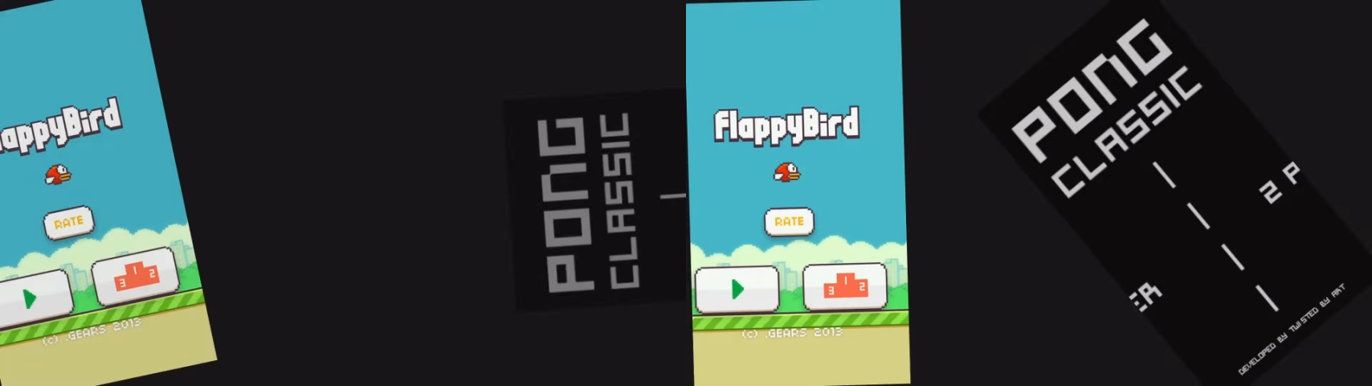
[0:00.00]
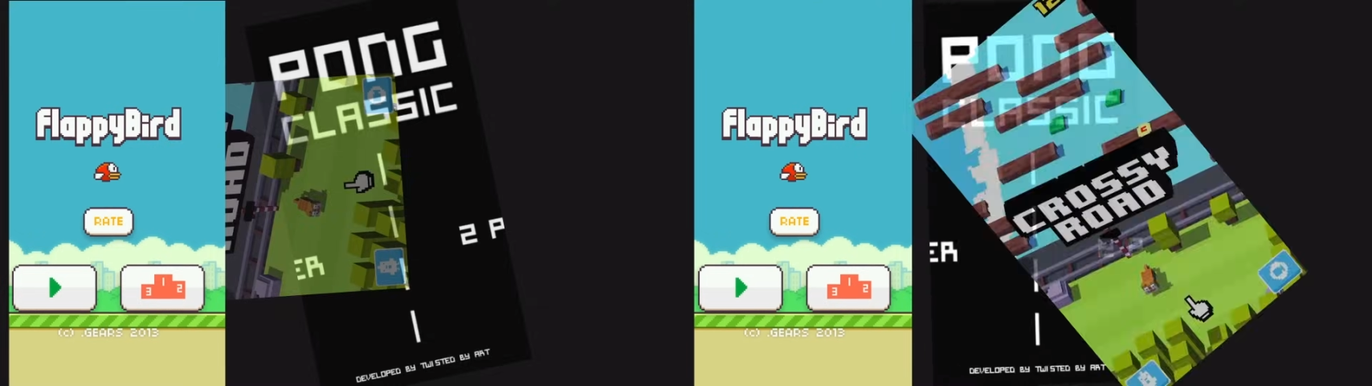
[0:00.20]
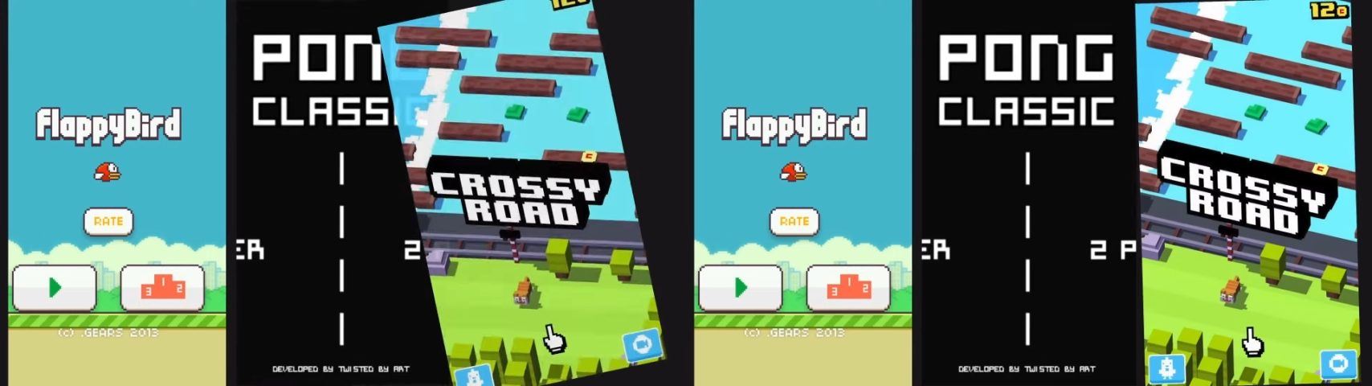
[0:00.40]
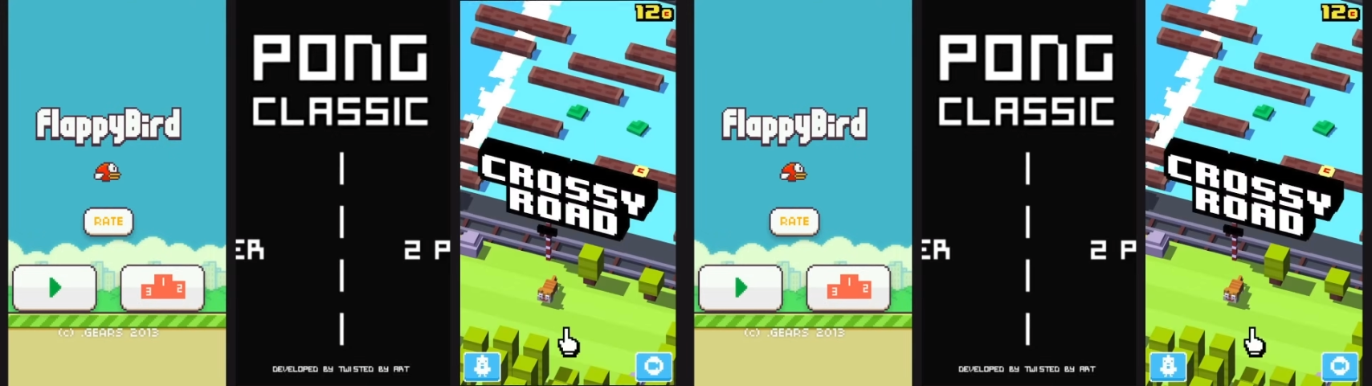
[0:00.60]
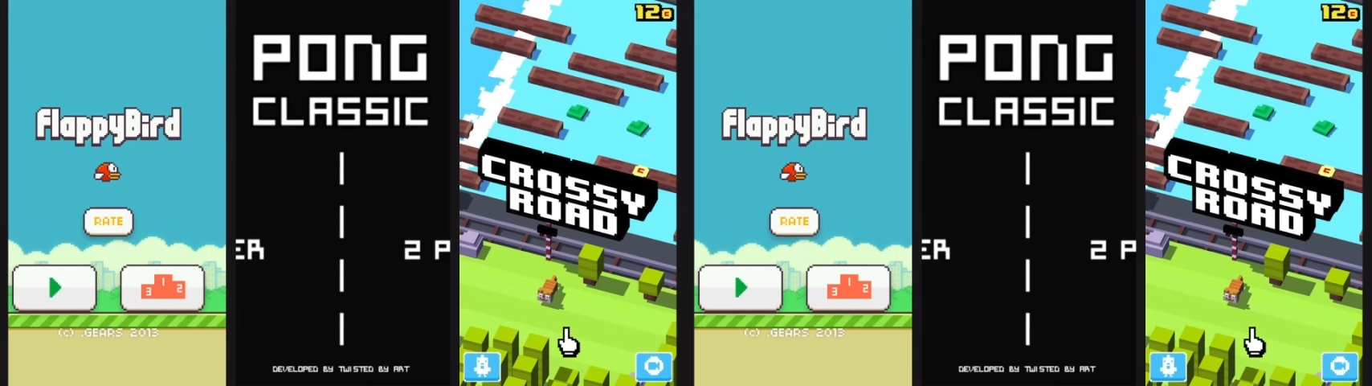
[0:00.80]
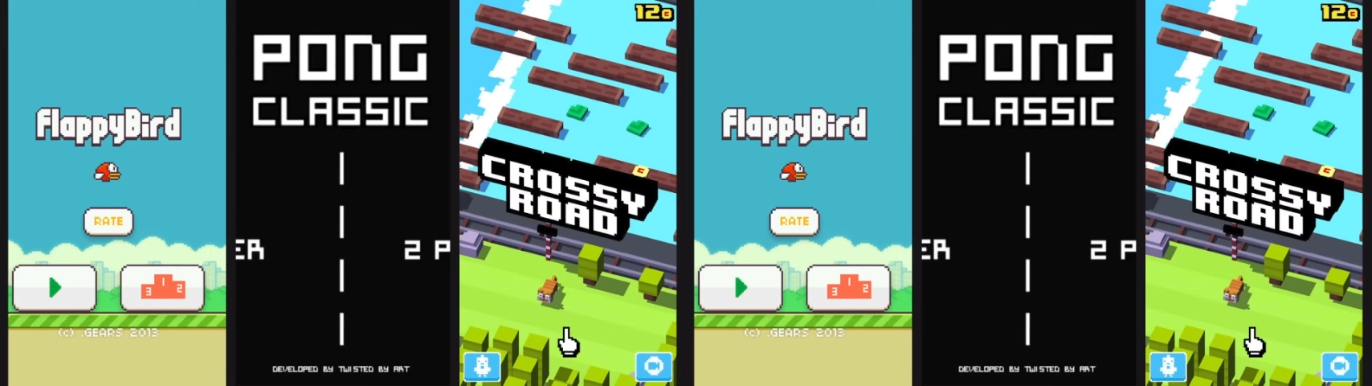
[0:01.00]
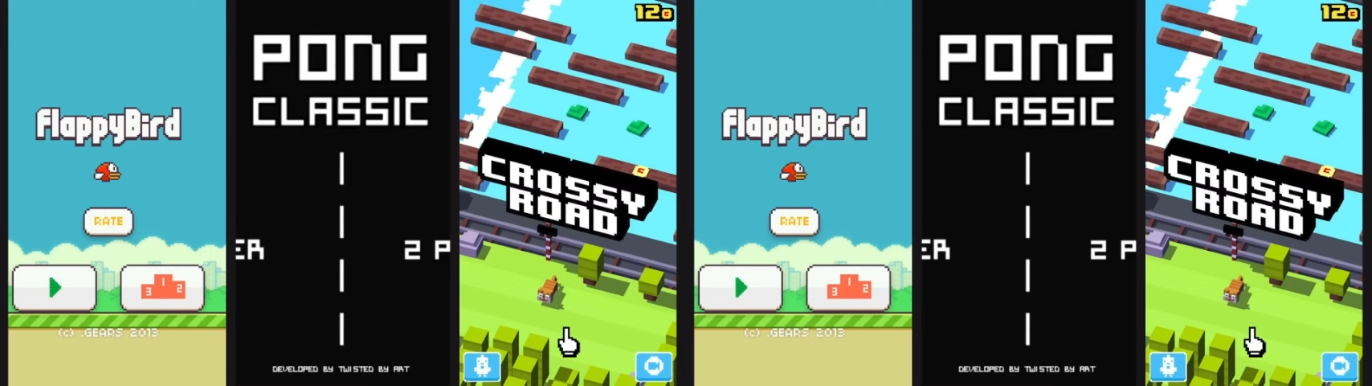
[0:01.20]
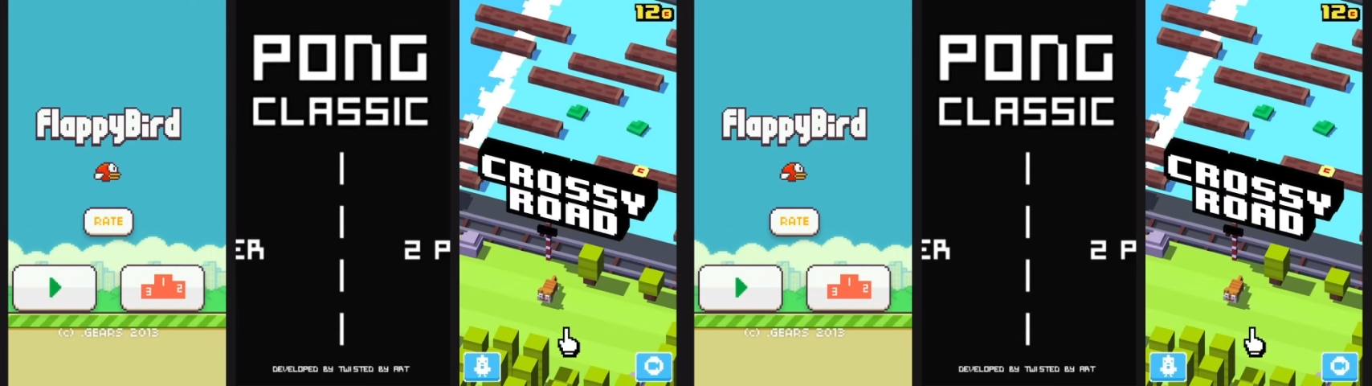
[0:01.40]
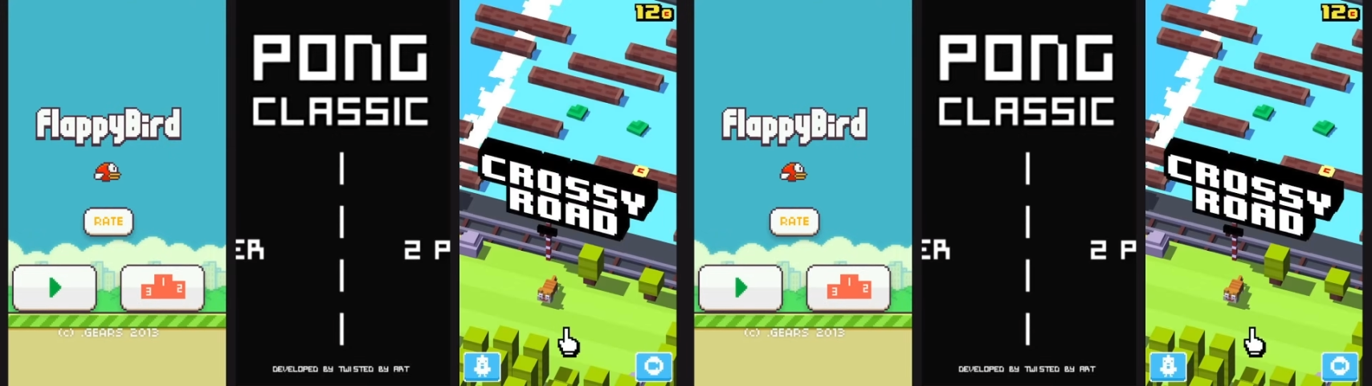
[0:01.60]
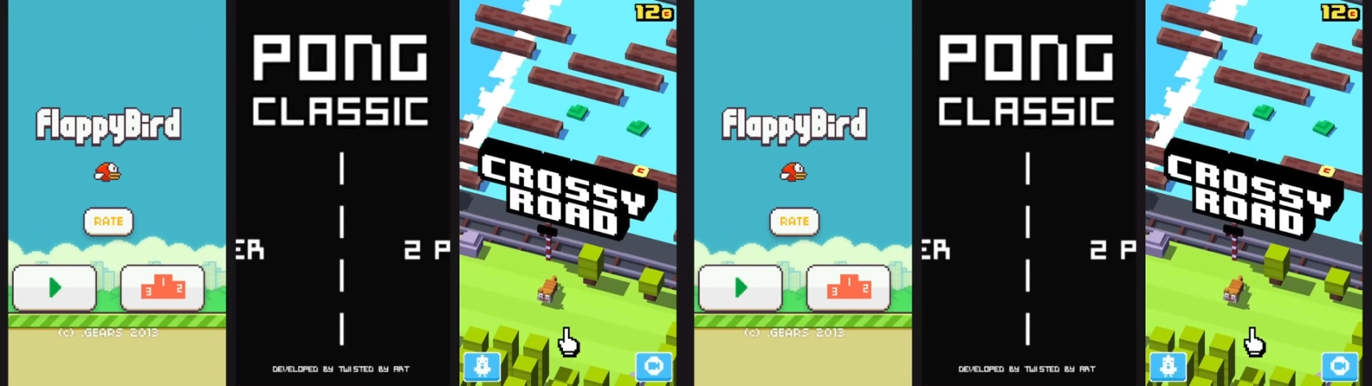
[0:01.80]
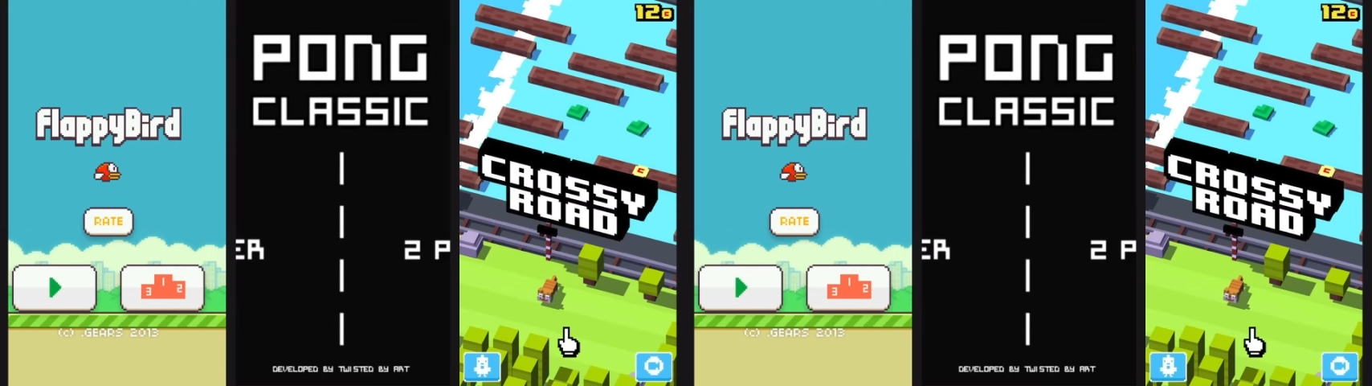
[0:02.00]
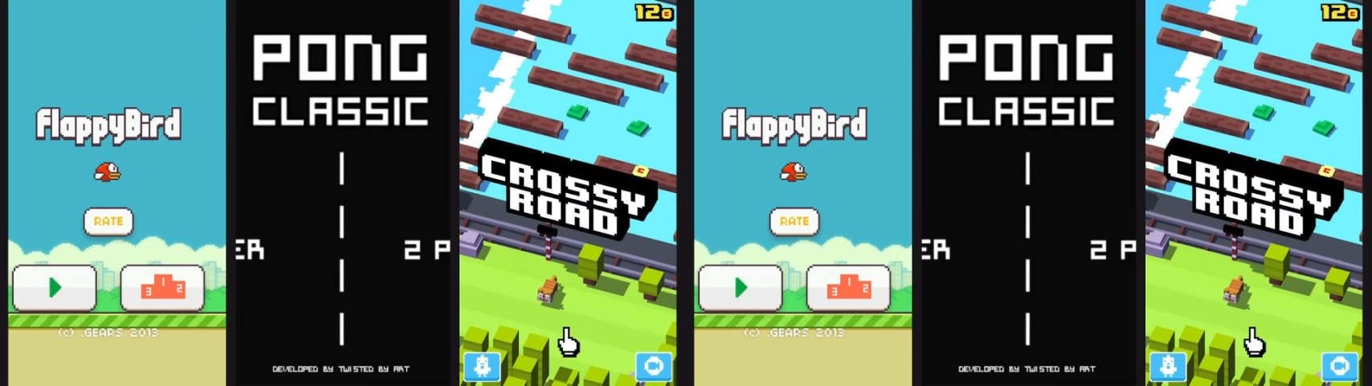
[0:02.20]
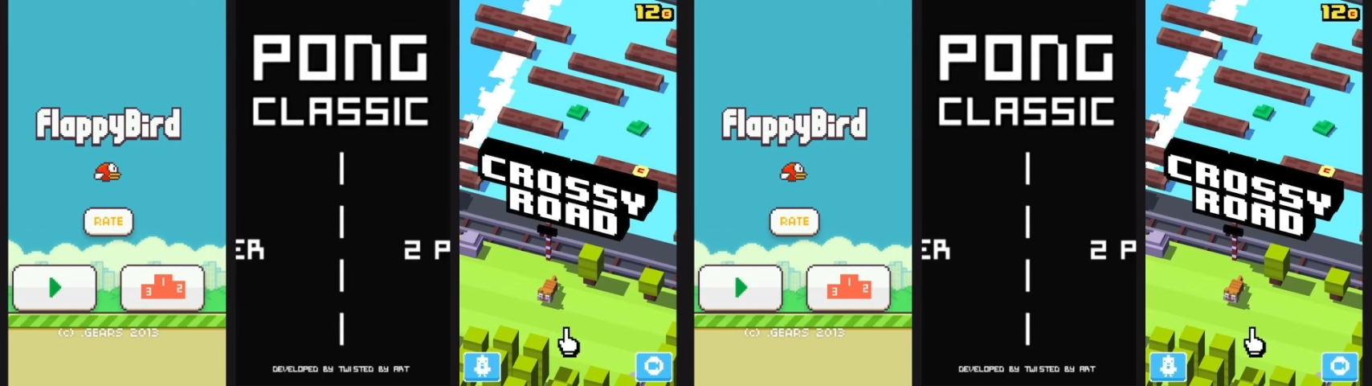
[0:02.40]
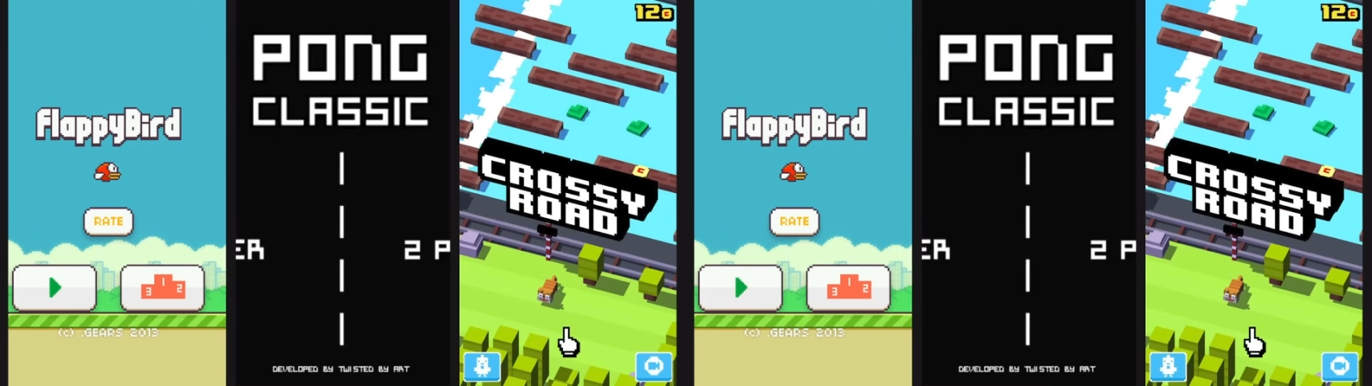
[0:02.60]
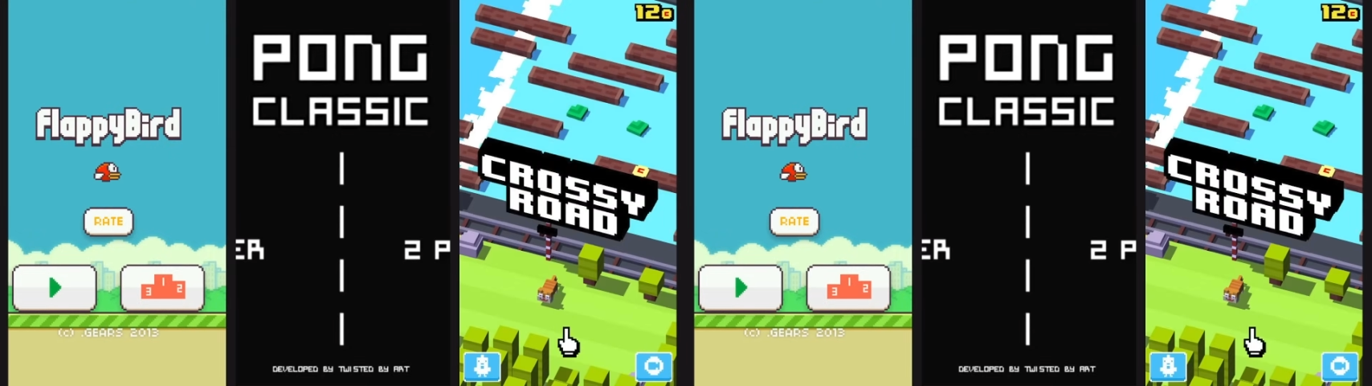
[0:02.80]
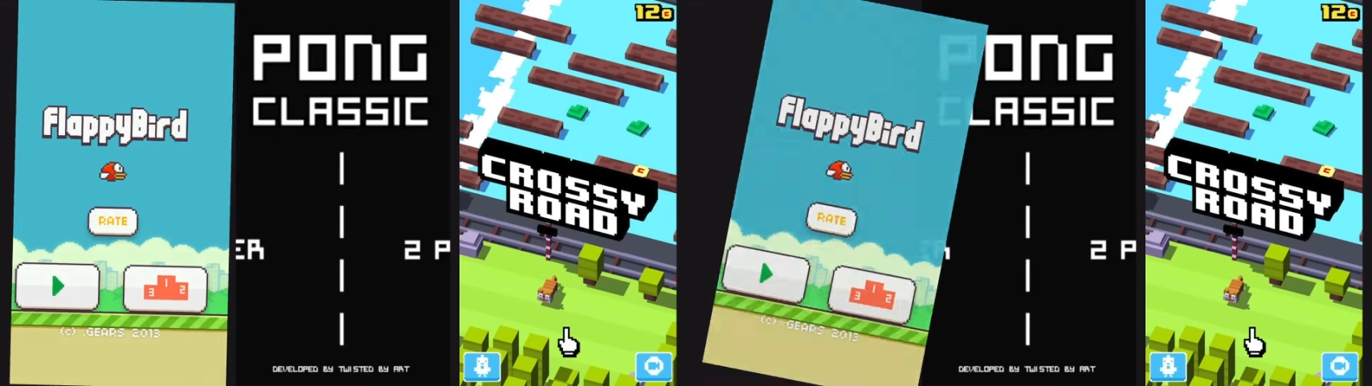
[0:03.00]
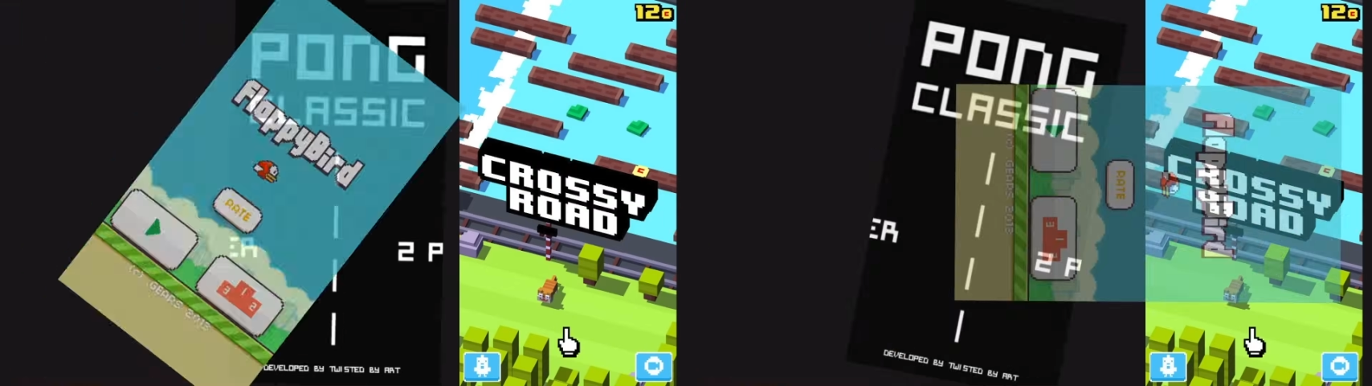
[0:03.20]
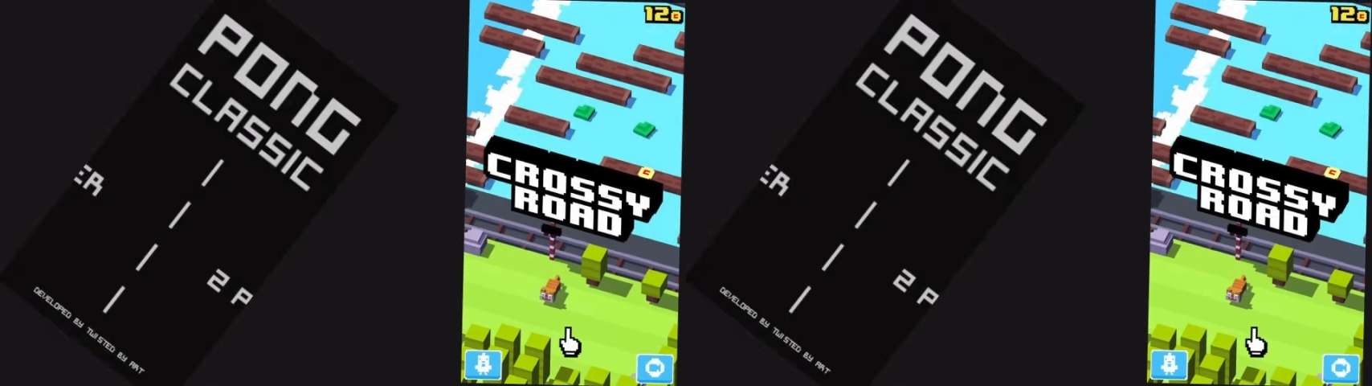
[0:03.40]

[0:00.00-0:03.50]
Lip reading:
No face is visible, so there are no lips to read.